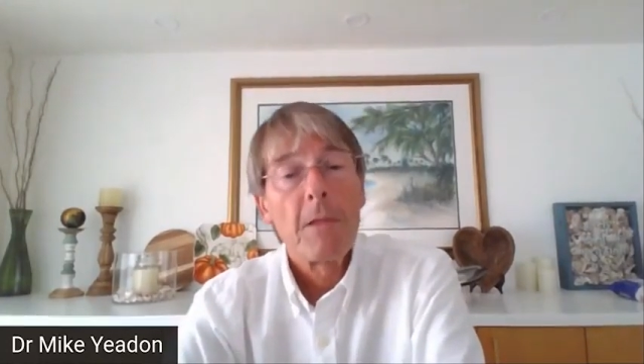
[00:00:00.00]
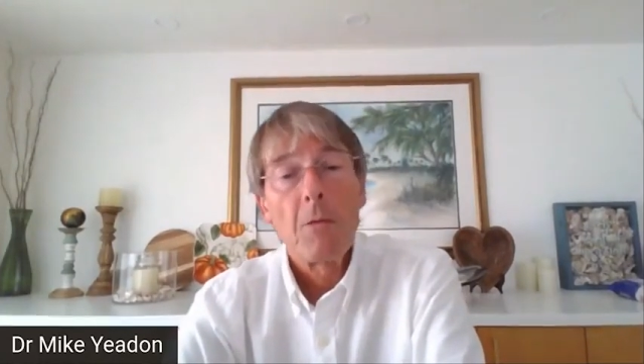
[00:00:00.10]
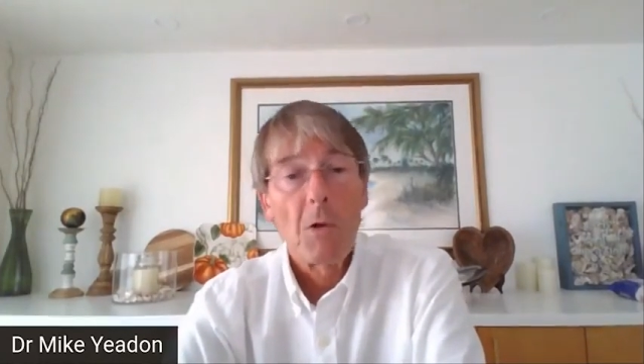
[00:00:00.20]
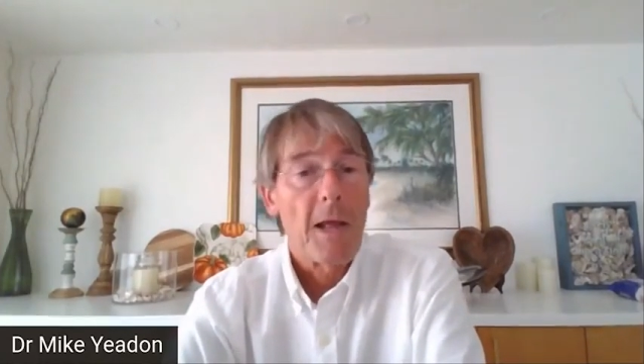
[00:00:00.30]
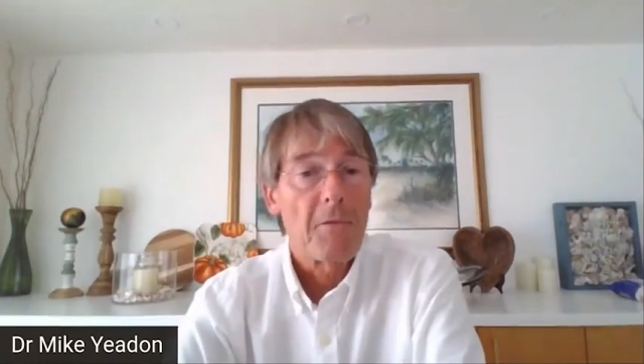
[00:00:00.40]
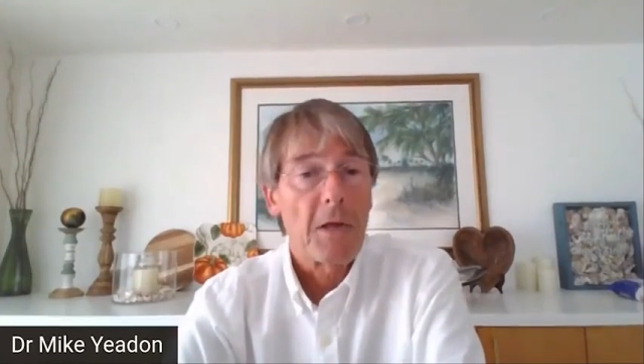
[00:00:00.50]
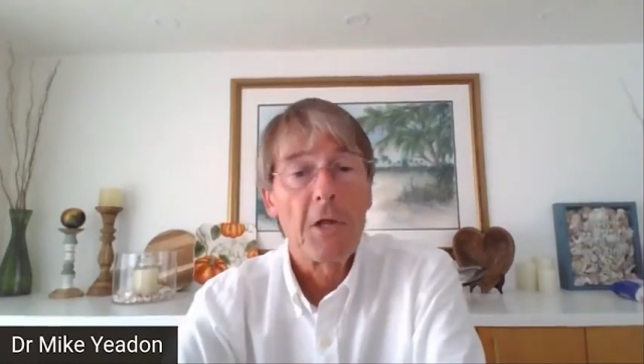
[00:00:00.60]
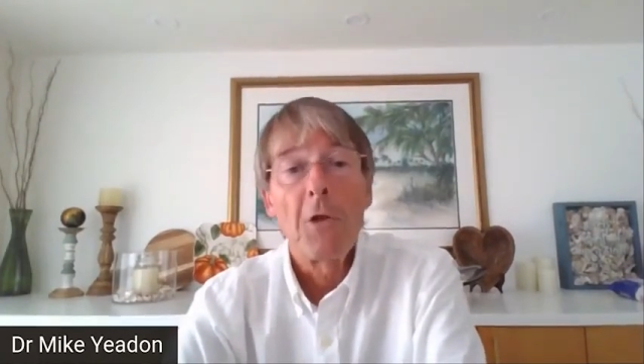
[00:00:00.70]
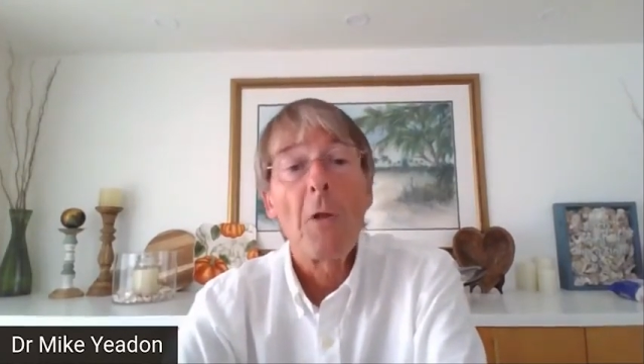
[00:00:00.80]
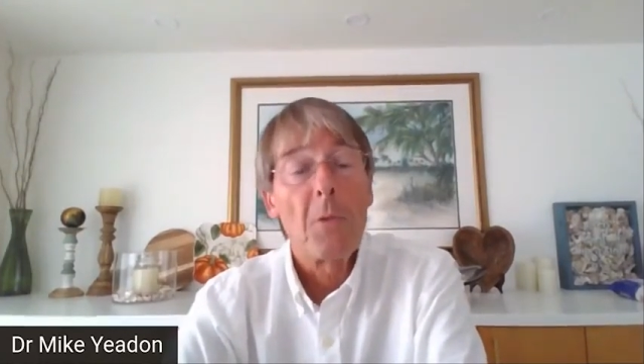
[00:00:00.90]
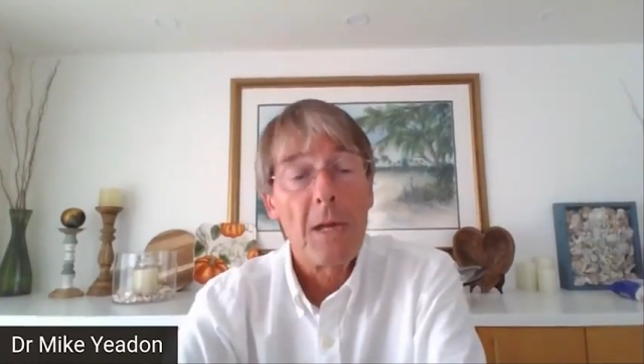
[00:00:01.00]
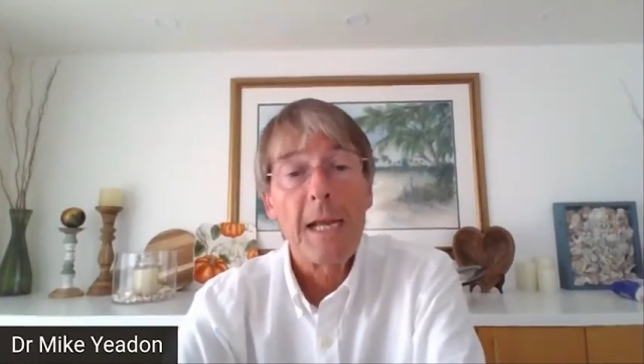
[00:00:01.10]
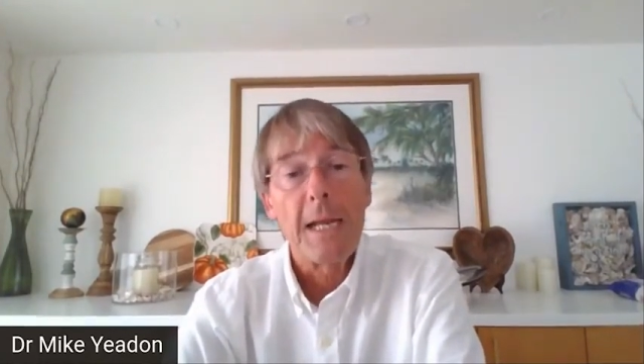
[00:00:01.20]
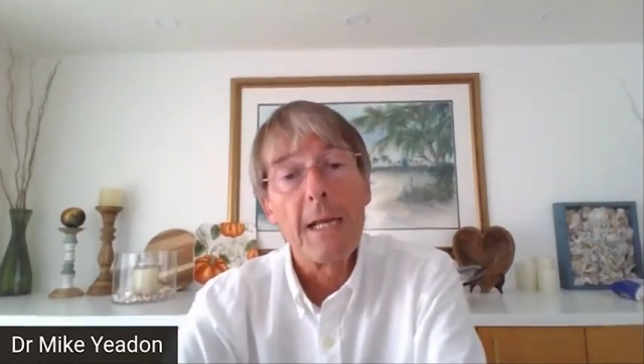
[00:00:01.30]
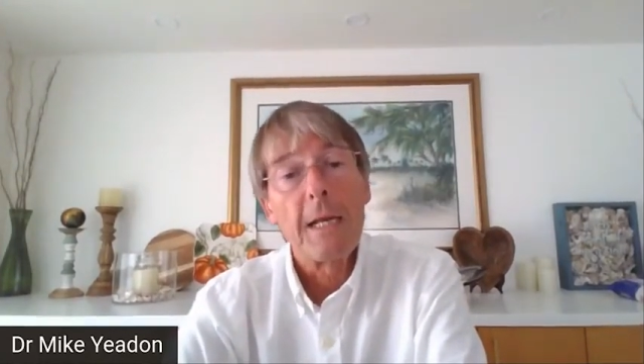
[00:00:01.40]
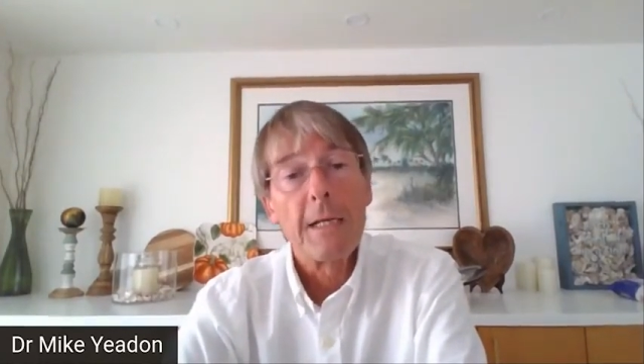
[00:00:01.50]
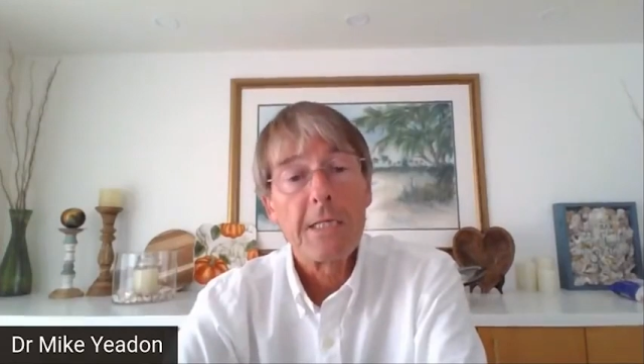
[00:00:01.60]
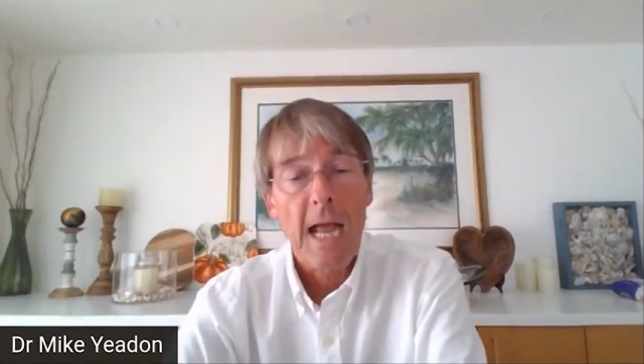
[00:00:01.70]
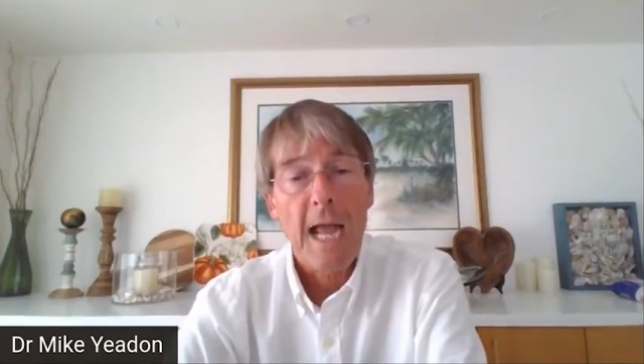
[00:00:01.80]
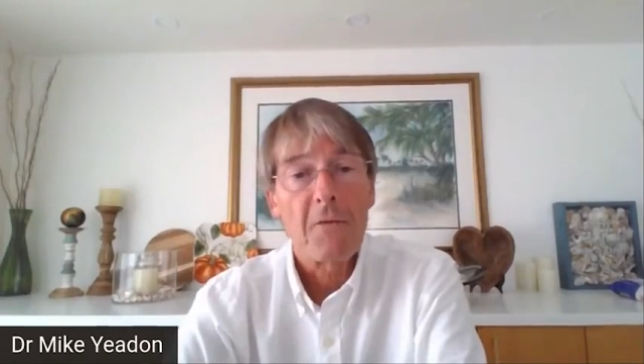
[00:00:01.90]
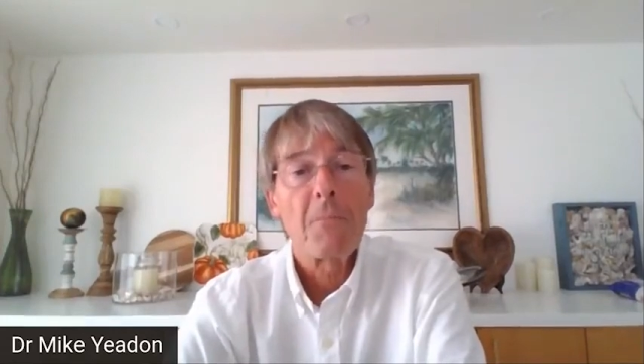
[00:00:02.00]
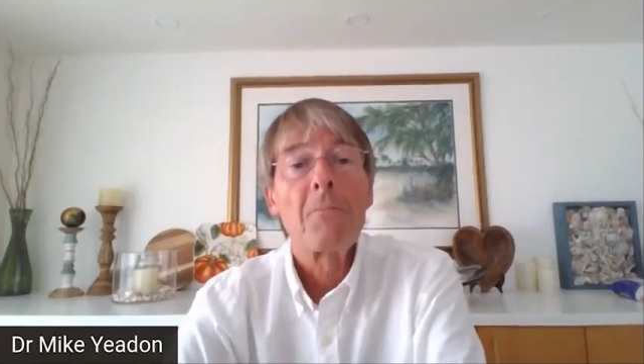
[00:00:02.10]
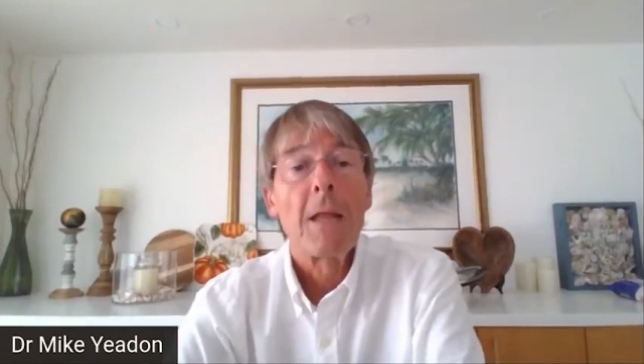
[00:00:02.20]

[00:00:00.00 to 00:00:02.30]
whatever. You don't need to have